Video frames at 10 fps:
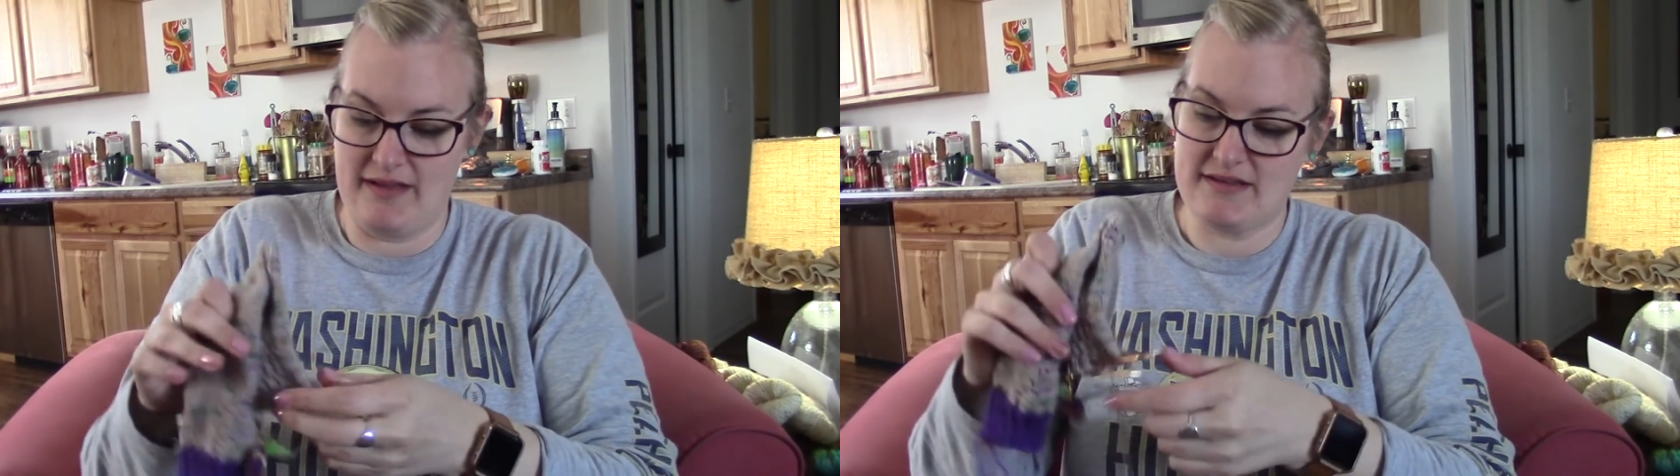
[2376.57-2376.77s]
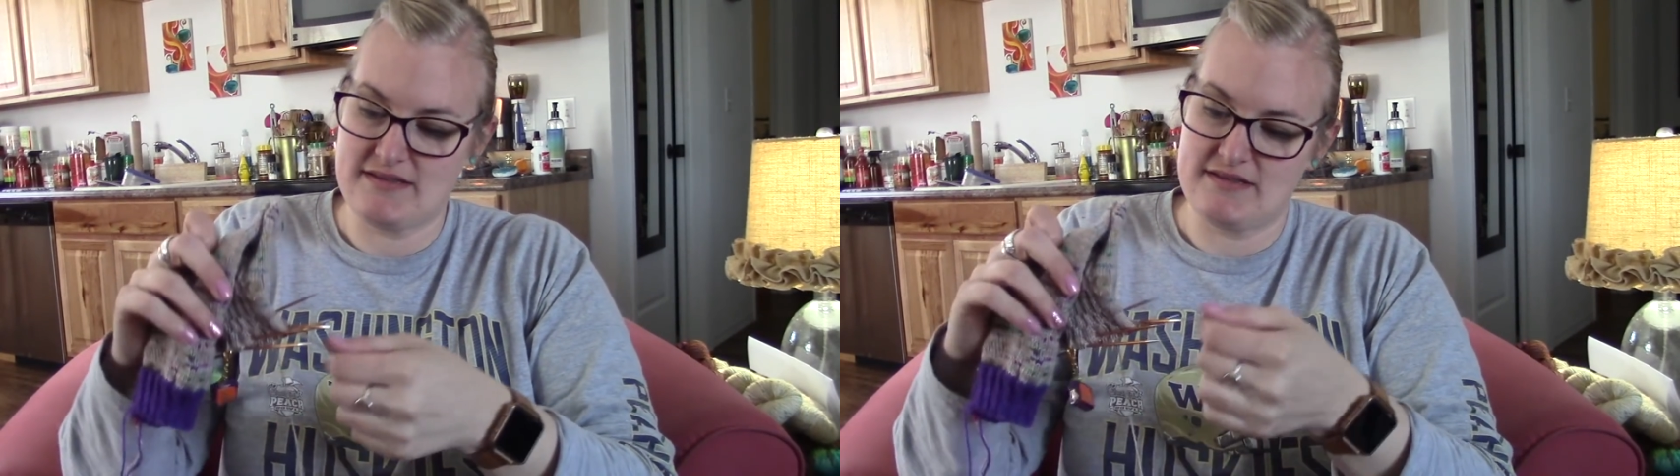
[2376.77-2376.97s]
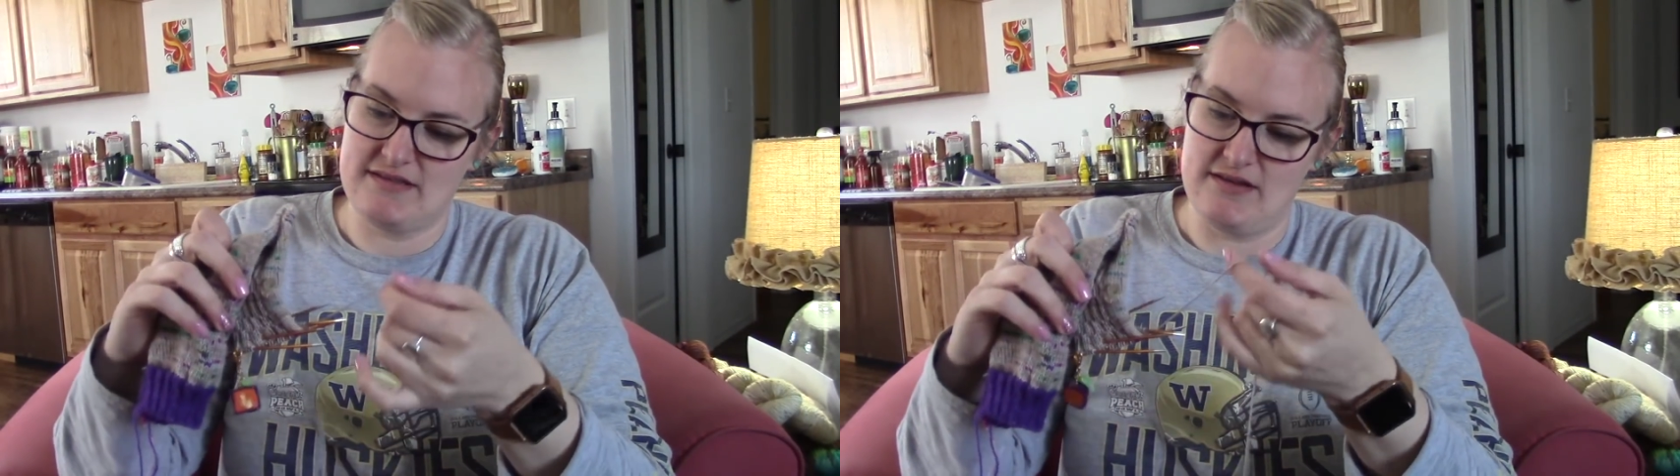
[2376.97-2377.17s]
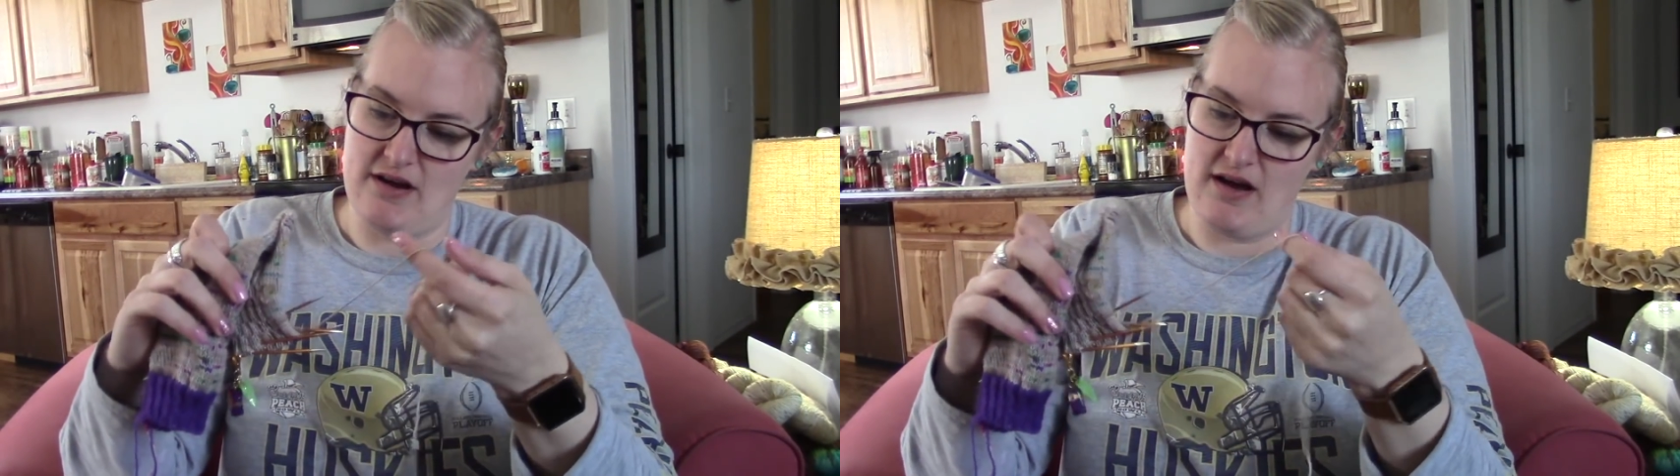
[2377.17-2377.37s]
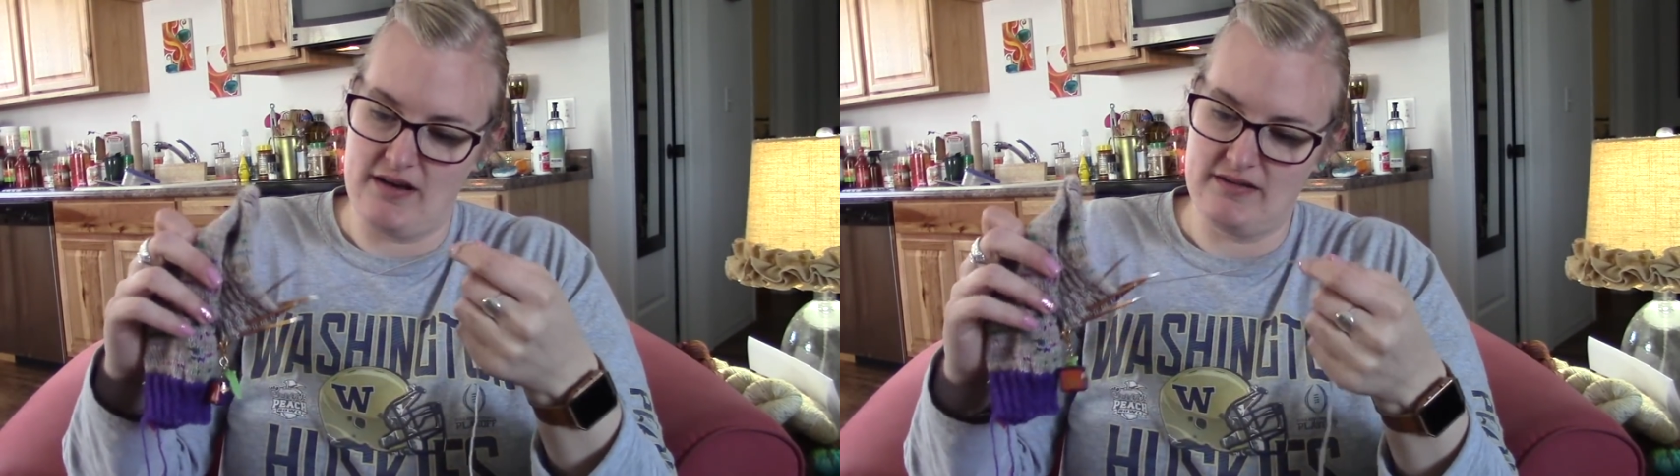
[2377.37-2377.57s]
let's
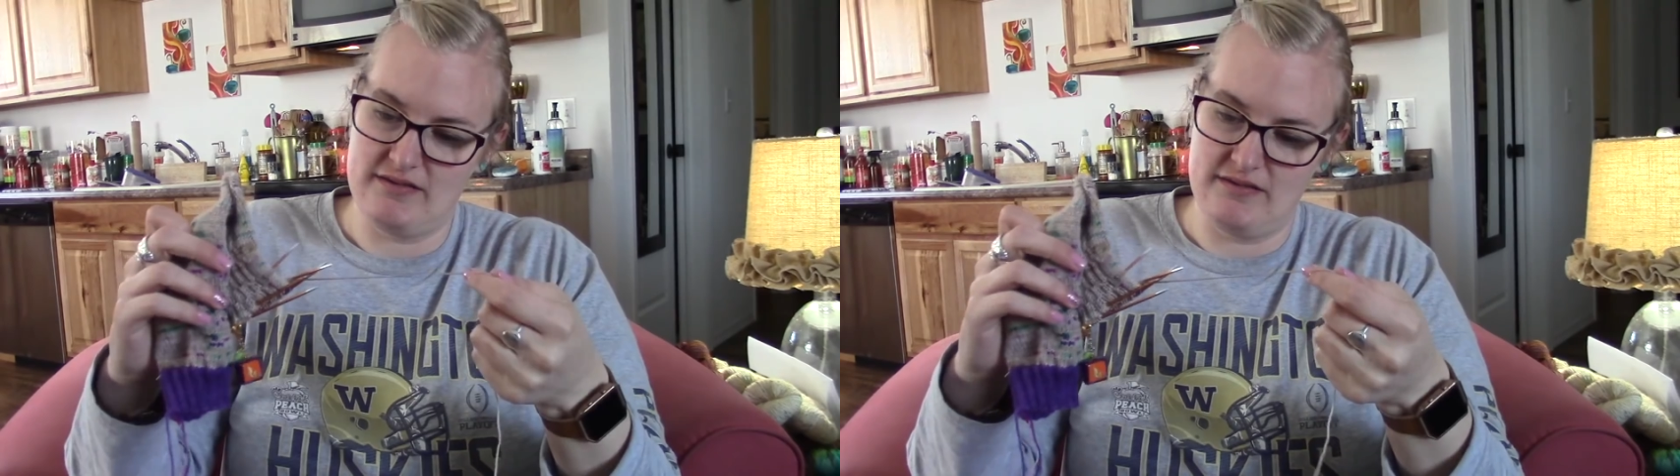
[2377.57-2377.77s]
not